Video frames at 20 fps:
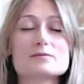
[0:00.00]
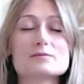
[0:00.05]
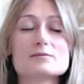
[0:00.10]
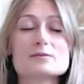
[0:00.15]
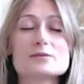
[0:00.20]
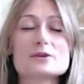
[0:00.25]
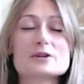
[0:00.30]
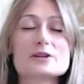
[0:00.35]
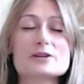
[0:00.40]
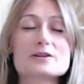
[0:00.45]

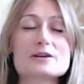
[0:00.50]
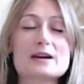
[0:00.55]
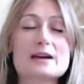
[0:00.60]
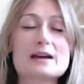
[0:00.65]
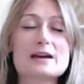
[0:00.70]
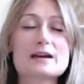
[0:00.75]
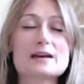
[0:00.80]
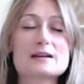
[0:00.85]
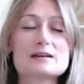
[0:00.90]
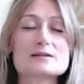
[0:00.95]
Bring your
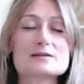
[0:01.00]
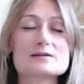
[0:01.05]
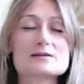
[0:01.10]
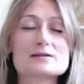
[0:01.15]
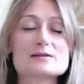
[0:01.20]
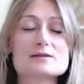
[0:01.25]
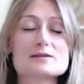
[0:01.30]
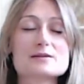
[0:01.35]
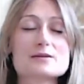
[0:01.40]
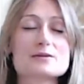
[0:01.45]

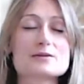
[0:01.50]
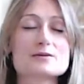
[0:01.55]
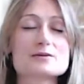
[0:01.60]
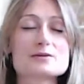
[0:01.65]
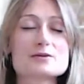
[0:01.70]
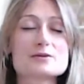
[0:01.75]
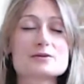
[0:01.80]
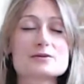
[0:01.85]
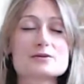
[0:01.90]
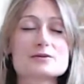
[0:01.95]
hands
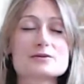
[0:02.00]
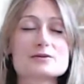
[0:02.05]
onto